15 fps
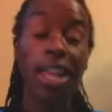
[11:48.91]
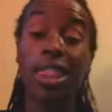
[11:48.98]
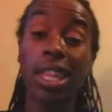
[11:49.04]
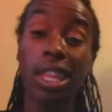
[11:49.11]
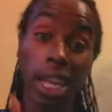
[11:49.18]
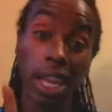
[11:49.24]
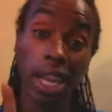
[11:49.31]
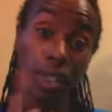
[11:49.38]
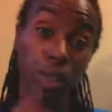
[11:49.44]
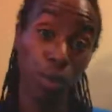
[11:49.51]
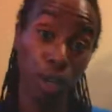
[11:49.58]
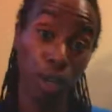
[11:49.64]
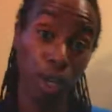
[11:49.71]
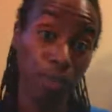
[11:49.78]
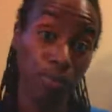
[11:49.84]
The next
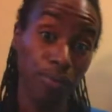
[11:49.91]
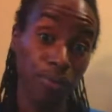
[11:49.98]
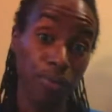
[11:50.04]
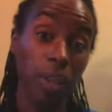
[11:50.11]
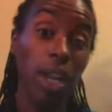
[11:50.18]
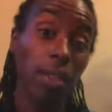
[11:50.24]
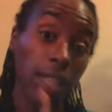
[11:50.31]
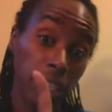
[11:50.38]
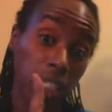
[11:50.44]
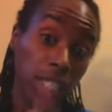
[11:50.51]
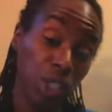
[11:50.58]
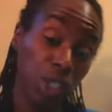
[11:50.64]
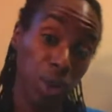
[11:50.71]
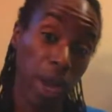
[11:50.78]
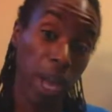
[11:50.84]
word, next
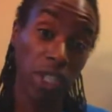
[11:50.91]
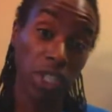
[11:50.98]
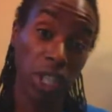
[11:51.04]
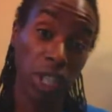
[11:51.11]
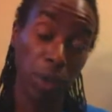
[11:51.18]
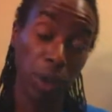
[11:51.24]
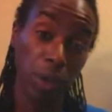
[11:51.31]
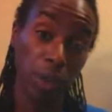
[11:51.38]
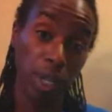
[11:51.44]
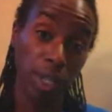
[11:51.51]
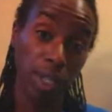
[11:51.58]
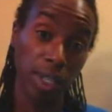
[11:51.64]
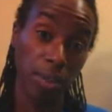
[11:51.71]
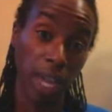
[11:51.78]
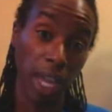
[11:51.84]
contraction that we're going
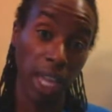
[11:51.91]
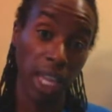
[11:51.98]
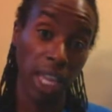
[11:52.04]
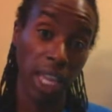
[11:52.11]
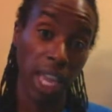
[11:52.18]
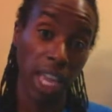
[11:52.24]
to make